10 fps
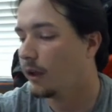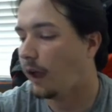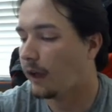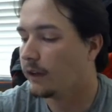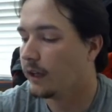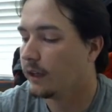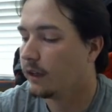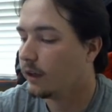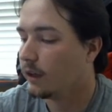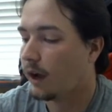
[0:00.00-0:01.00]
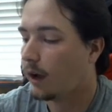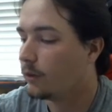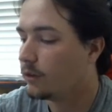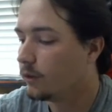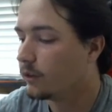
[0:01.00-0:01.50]
And then I
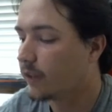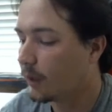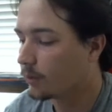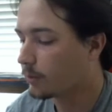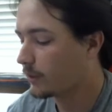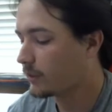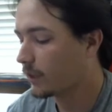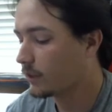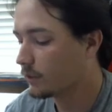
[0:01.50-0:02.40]
would do the same with my second